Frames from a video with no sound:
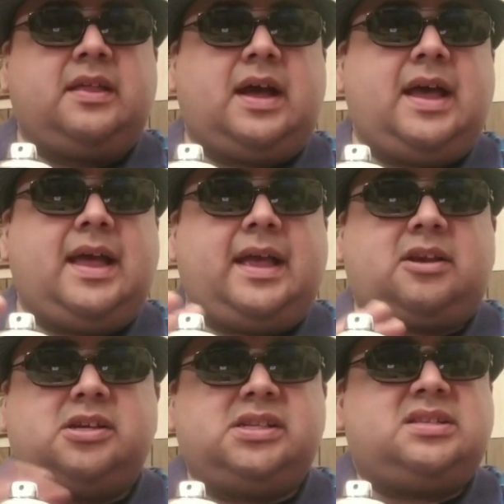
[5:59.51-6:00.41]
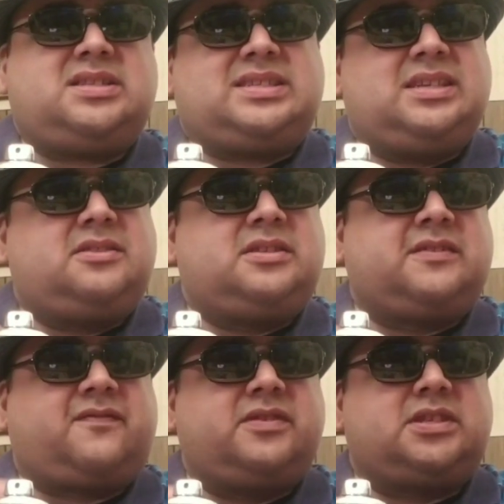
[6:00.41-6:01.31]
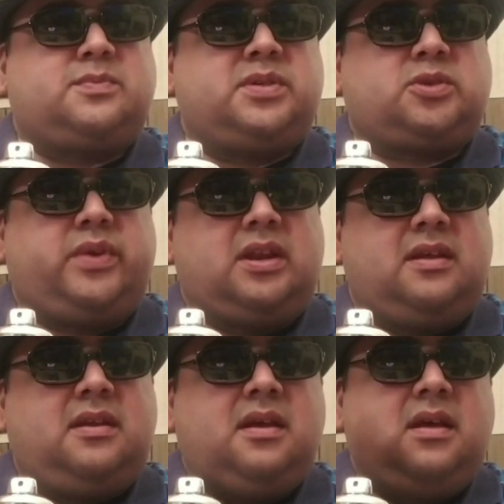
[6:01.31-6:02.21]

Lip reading: I couldn't see the difference between it.